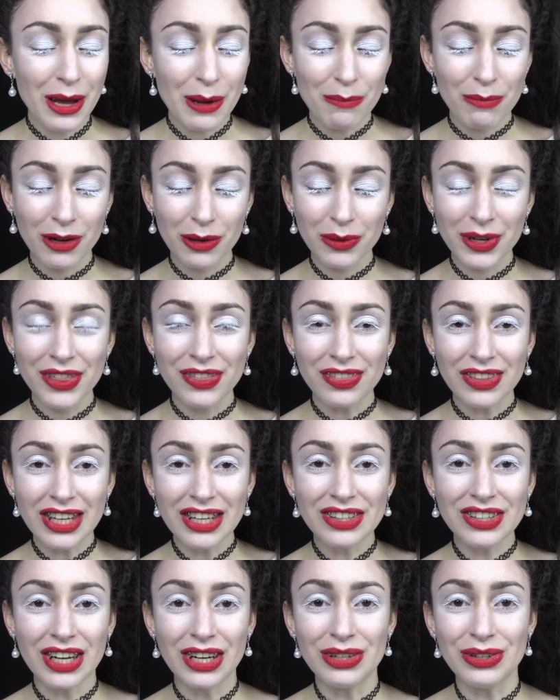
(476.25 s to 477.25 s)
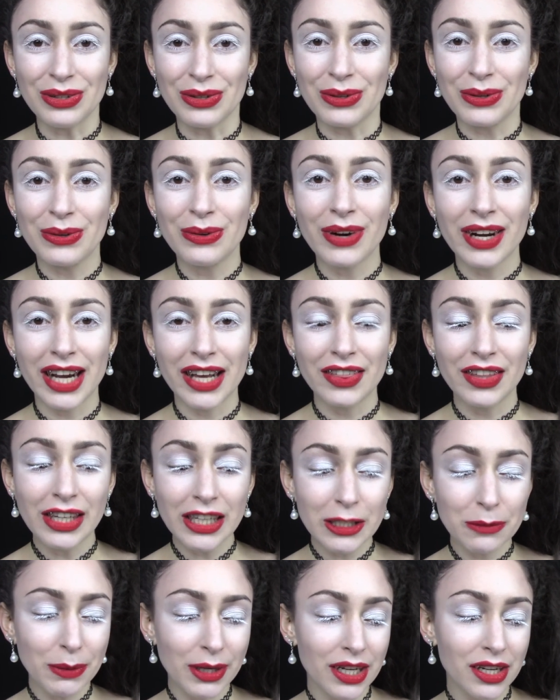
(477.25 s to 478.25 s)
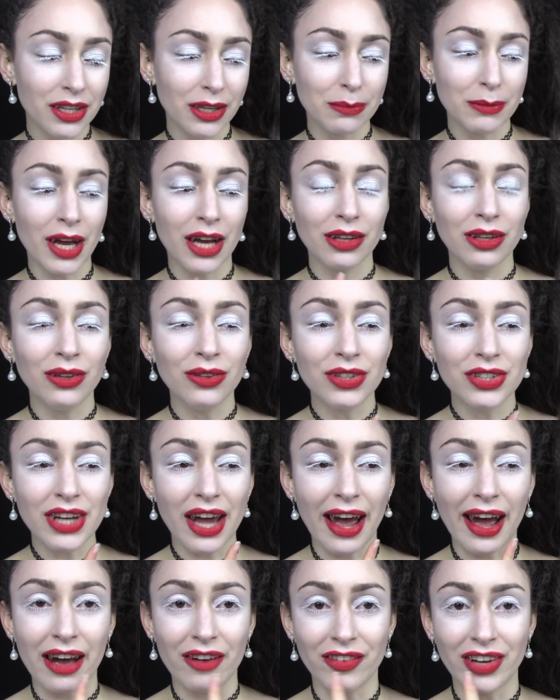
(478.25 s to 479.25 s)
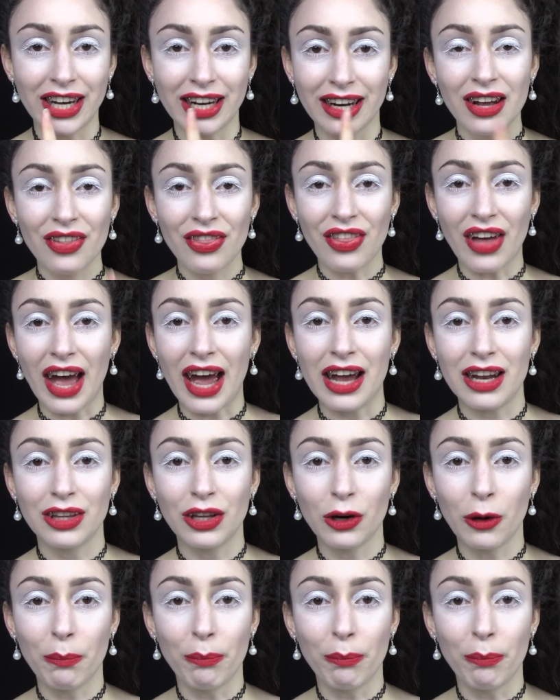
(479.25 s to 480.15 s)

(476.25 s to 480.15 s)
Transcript: but with these I do, and I think it's because I'm not used to having that little